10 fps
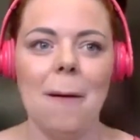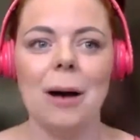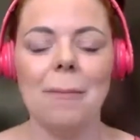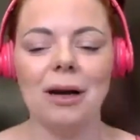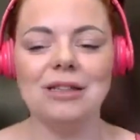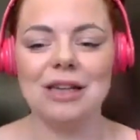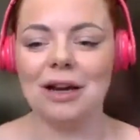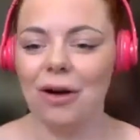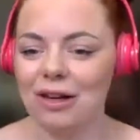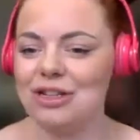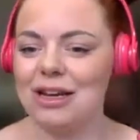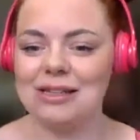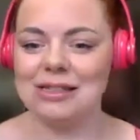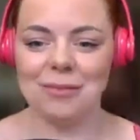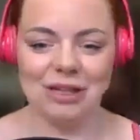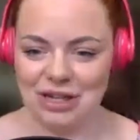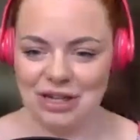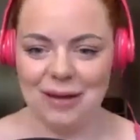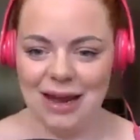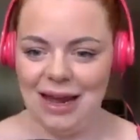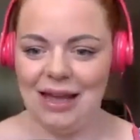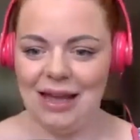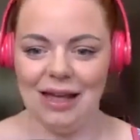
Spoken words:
But my psychologist and my GP,